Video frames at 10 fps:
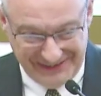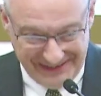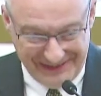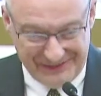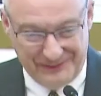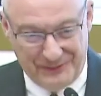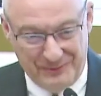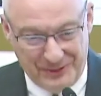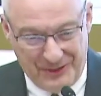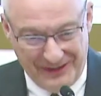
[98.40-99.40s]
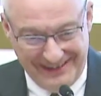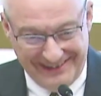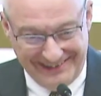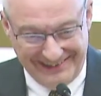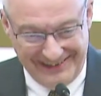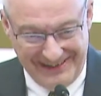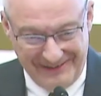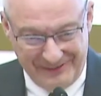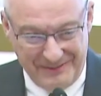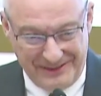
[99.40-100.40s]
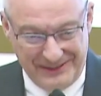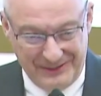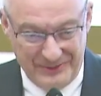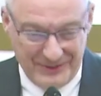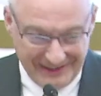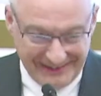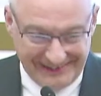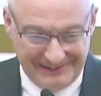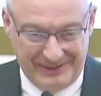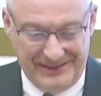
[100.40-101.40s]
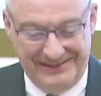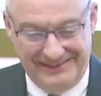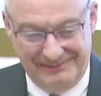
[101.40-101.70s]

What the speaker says: as a former colleague from NTU and